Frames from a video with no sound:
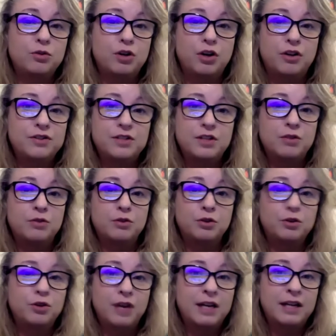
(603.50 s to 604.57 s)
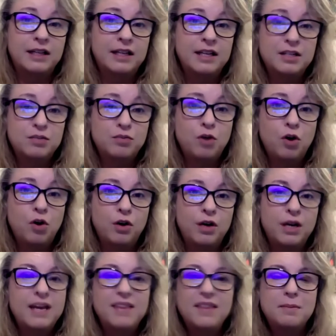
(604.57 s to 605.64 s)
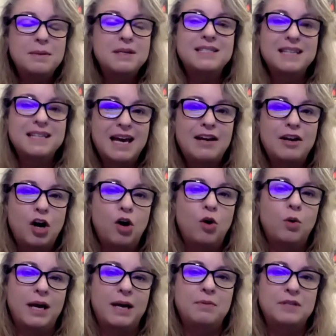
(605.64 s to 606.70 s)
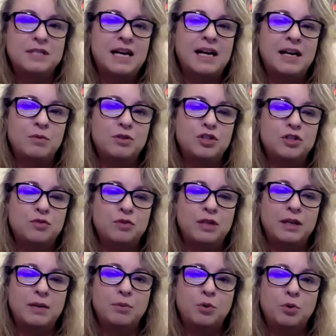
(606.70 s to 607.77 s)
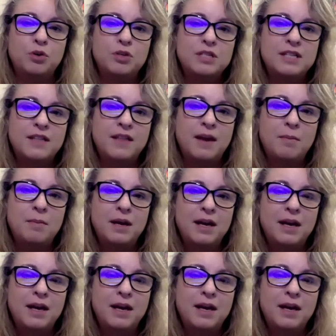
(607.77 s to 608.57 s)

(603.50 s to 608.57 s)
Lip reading: Console or Google Analytics wrong, they're missing out on a whole heap of data, which is really important to them.